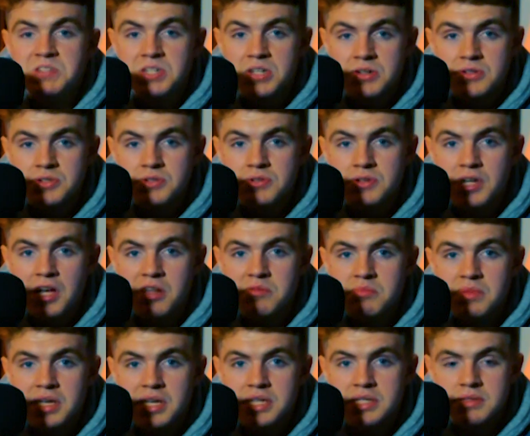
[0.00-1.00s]
You don't do a
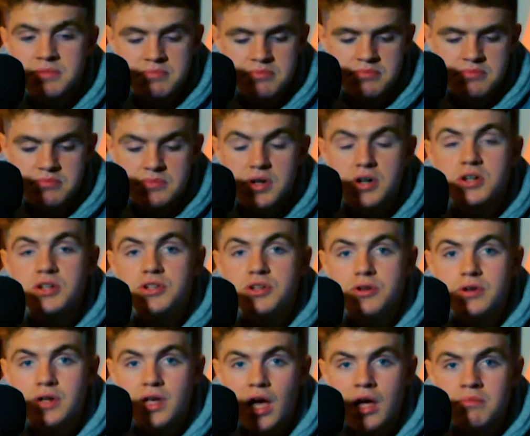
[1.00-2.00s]
gun ban, or you
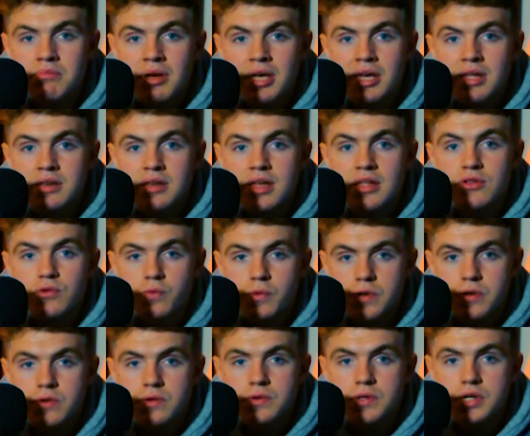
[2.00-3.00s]
do a gun ban and the
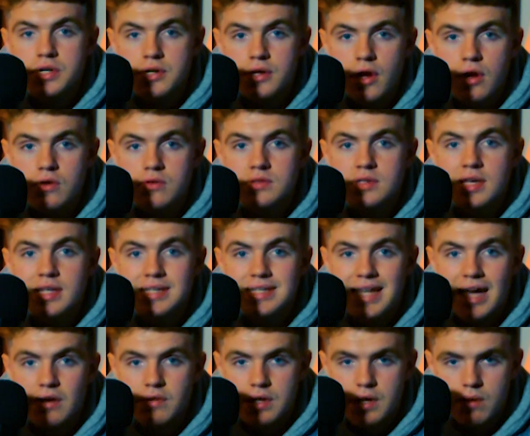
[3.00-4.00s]
world goes
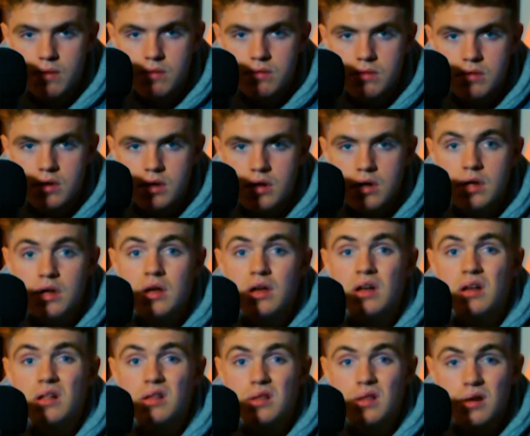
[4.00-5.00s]
downhill.
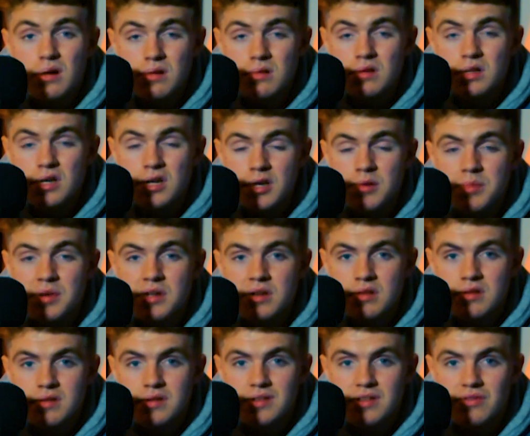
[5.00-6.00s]
Literally going to be
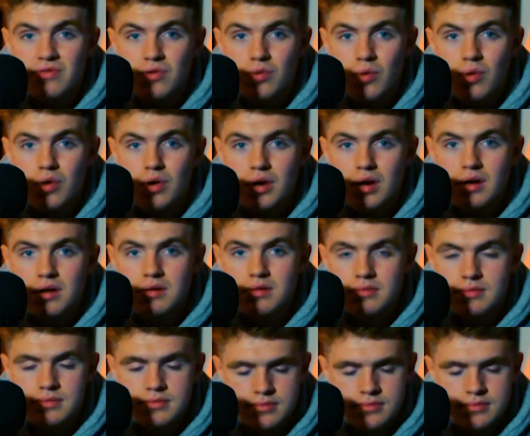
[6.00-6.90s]
another civil war.